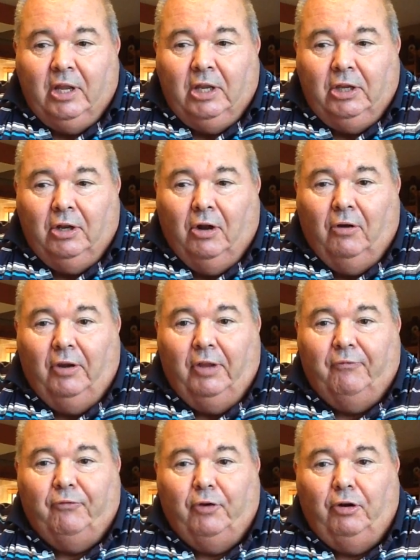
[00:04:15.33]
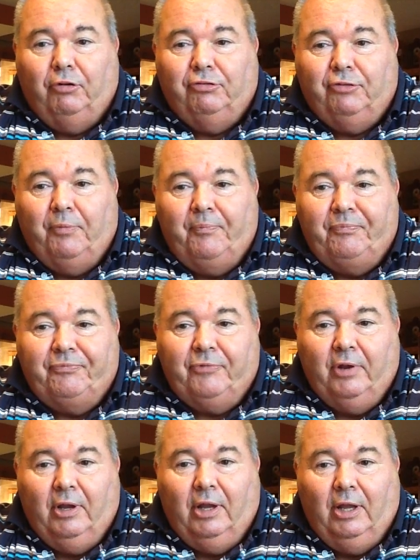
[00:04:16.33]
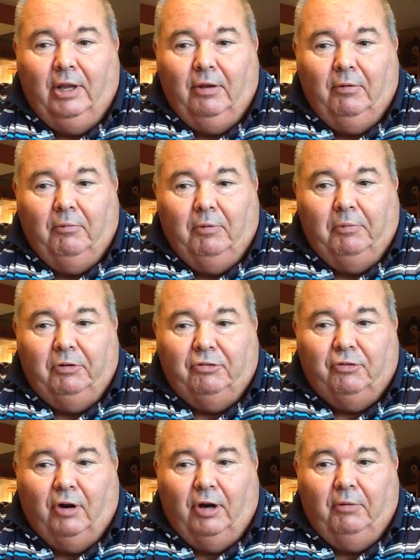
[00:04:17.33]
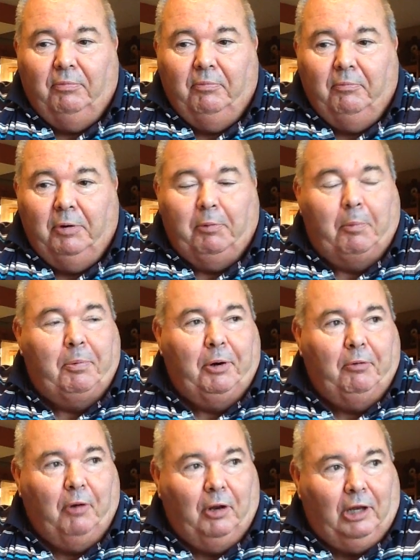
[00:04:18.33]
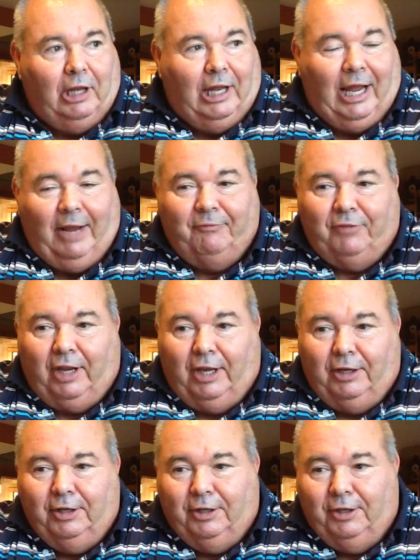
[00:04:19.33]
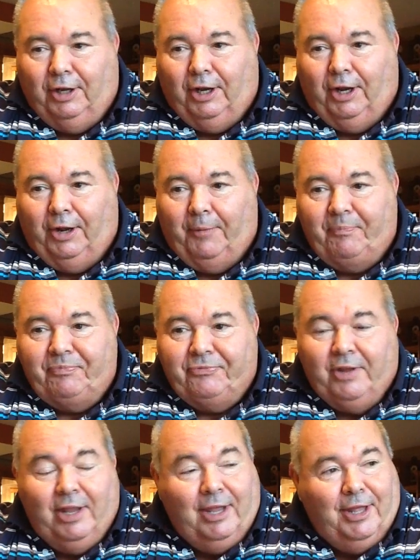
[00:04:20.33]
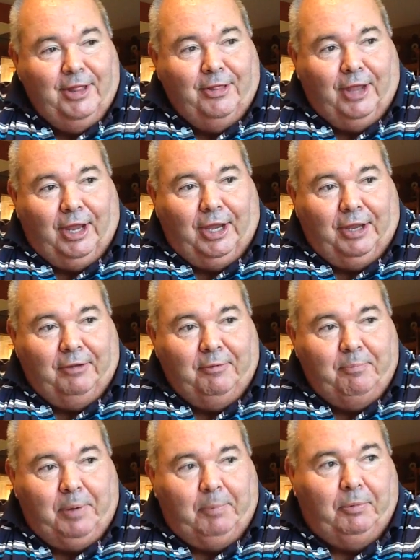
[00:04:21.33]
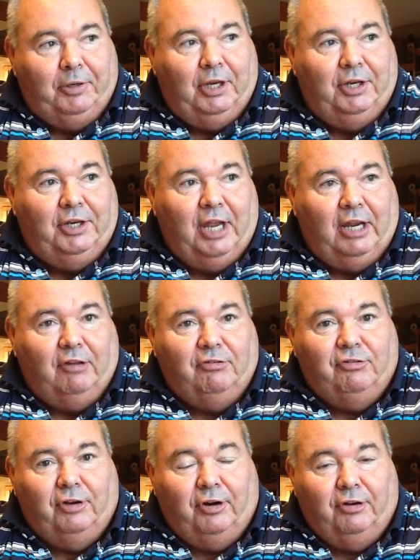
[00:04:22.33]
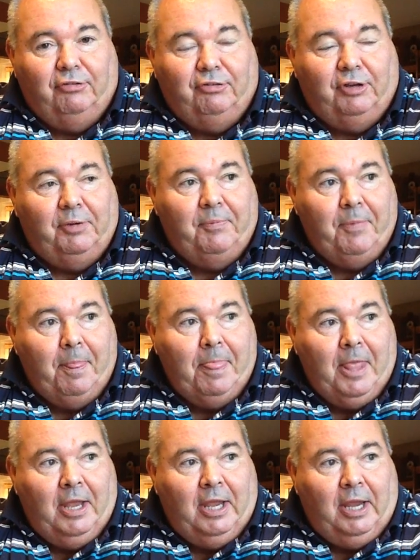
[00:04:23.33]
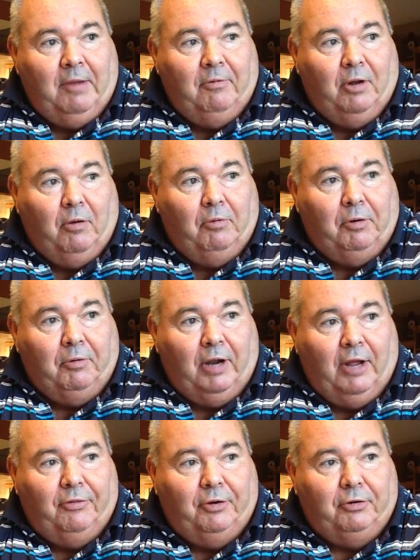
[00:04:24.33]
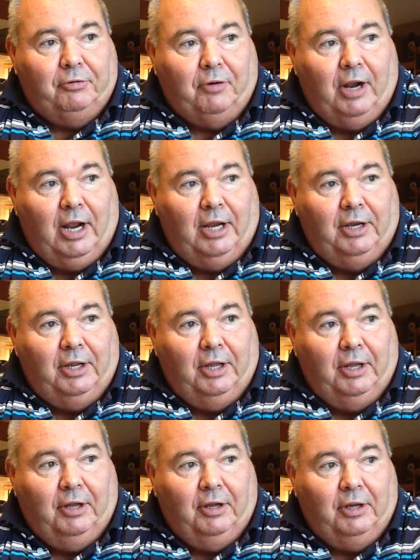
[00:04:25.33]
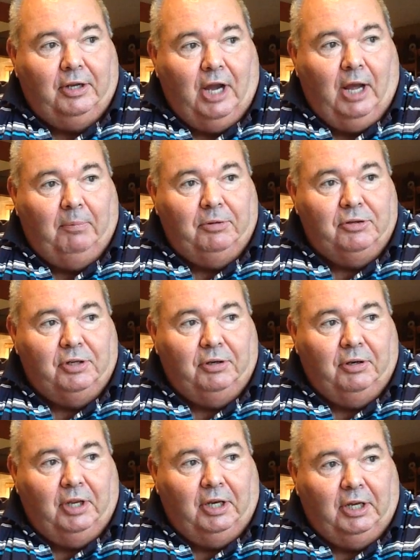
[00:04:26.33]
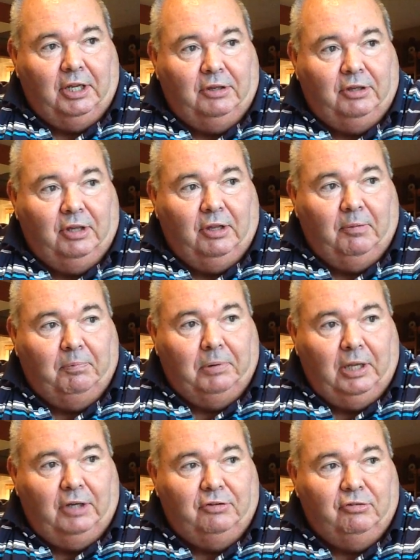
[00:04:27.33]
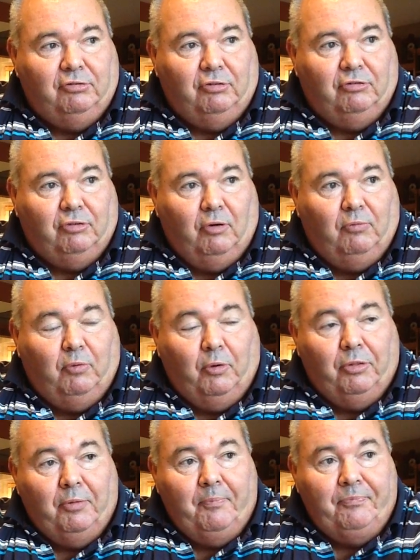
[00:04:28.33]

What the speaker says: You know, at first, when we started, we were pretty well laughed at. People didn't take us seriously, even though we were out there trying to accomplish and get the pledges and so forth.